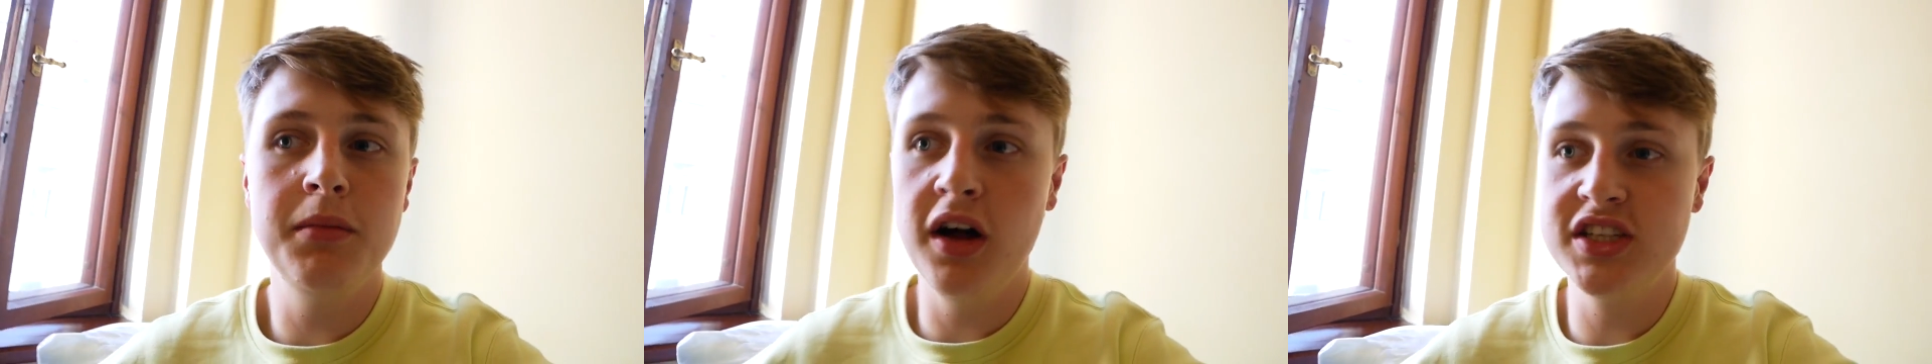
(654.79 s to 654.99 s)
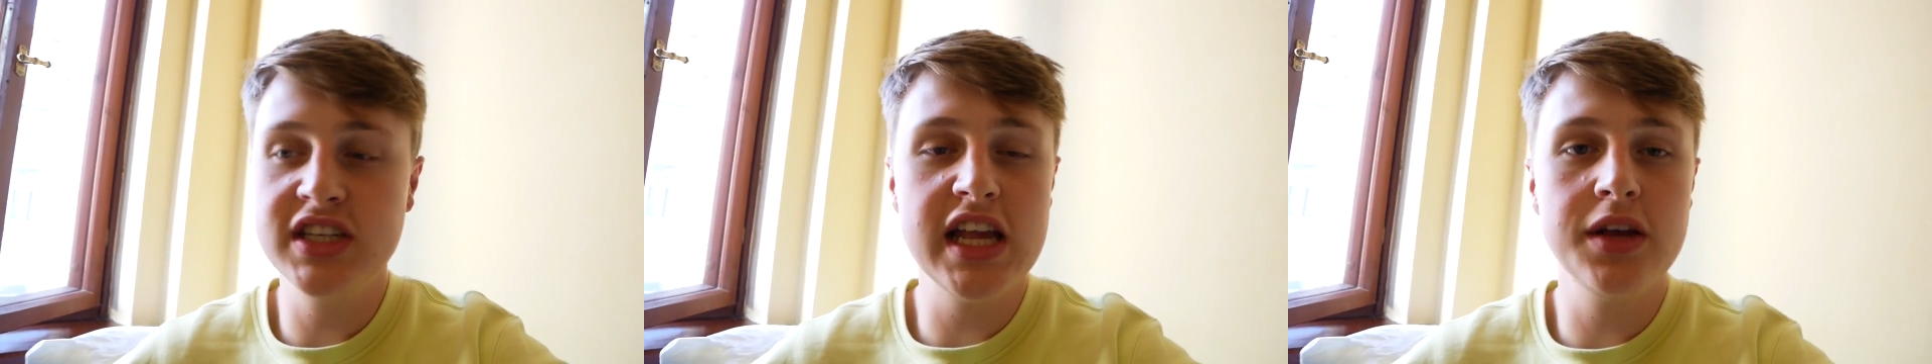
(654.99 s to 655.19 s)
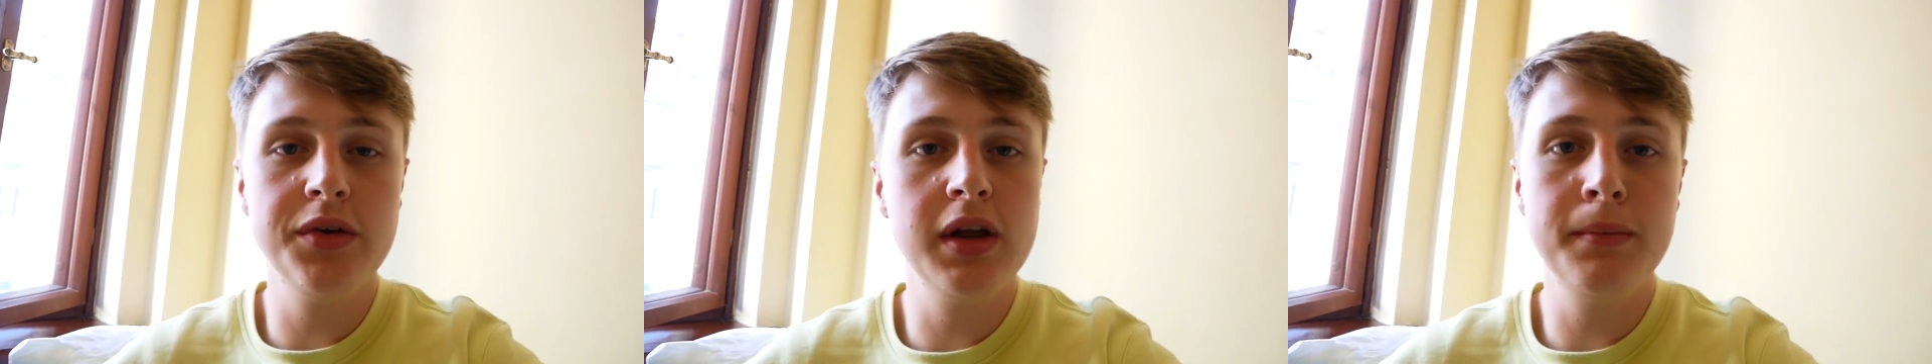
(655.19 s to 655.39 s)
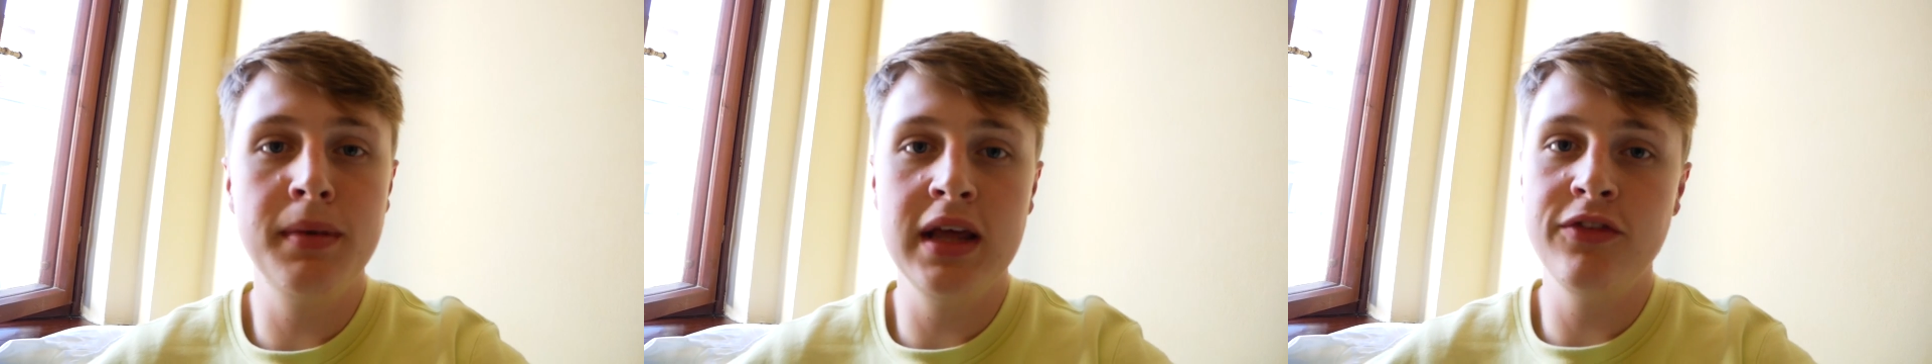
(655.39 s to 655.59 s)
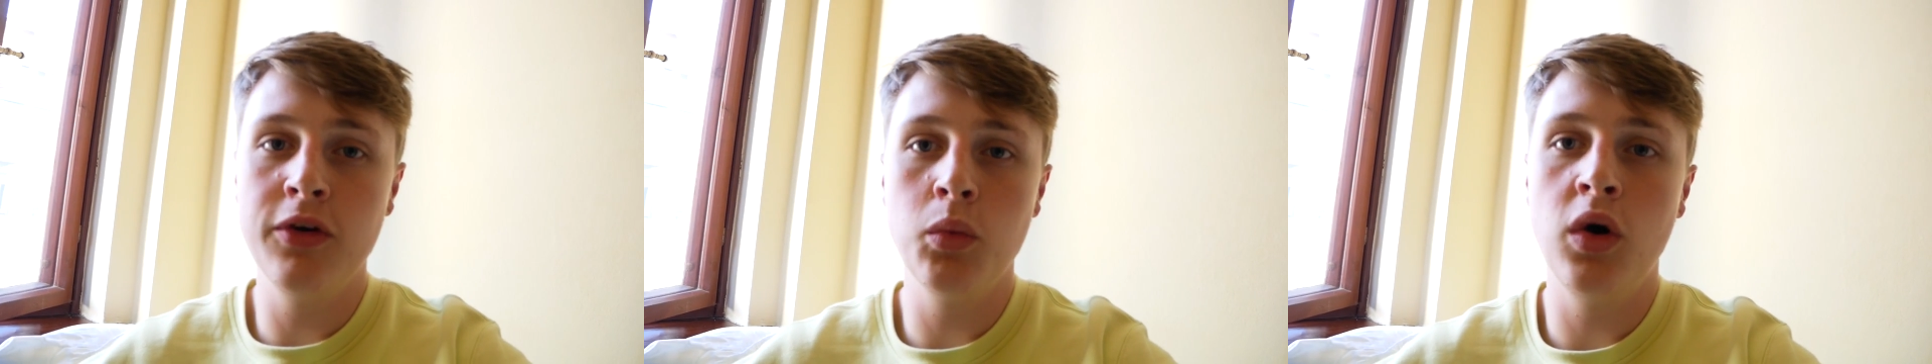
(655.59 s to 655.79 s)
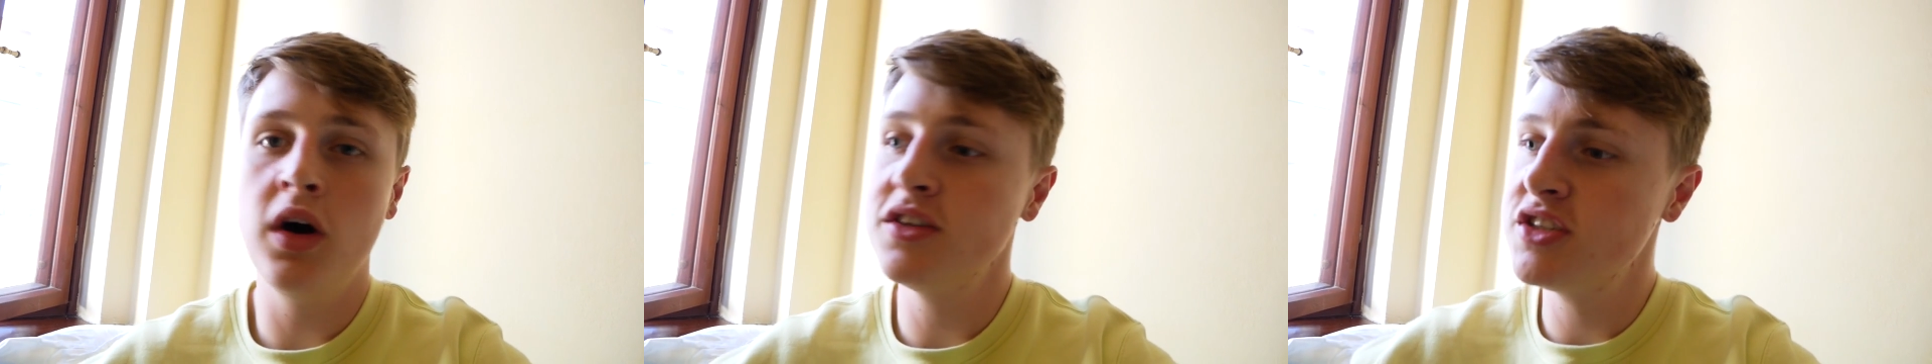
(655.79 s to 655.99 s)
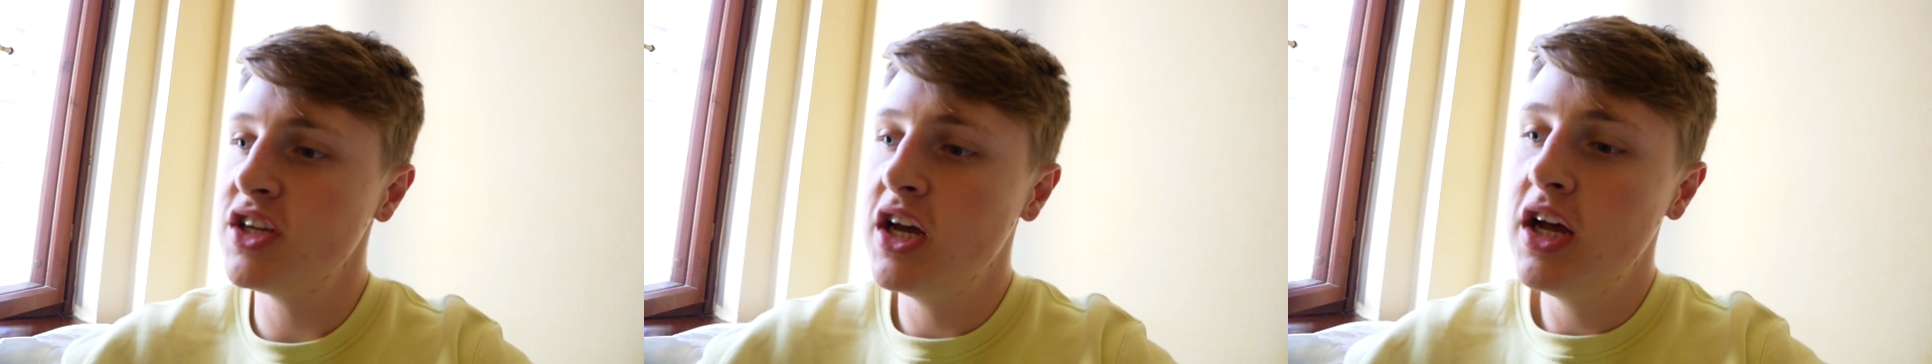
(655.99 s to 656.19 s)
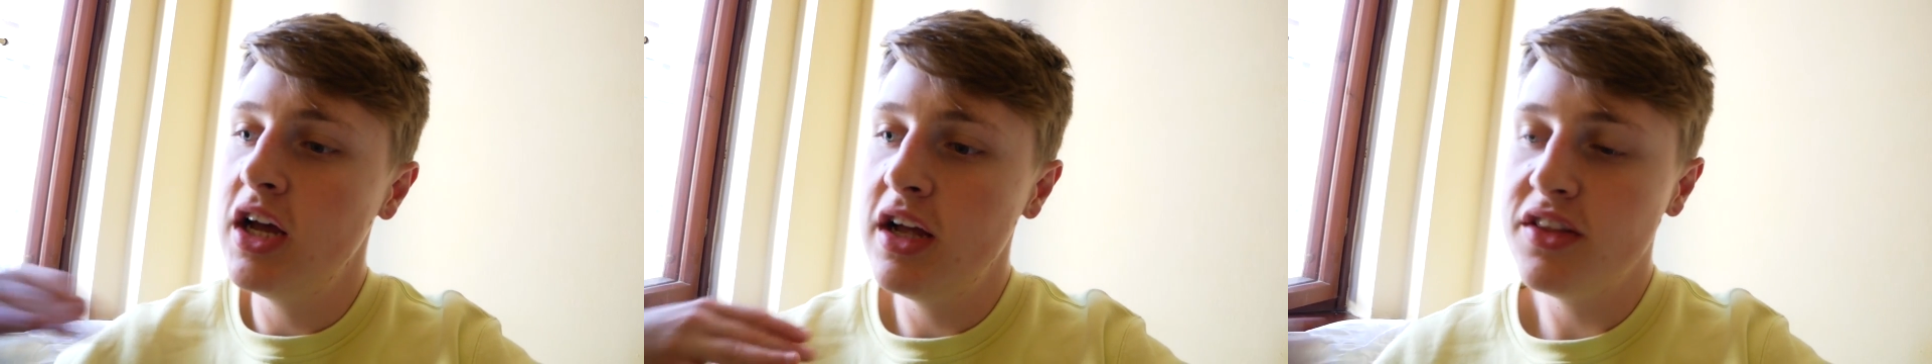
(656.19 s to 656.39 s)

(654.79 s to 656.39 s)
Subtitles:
I genuinely believe it was.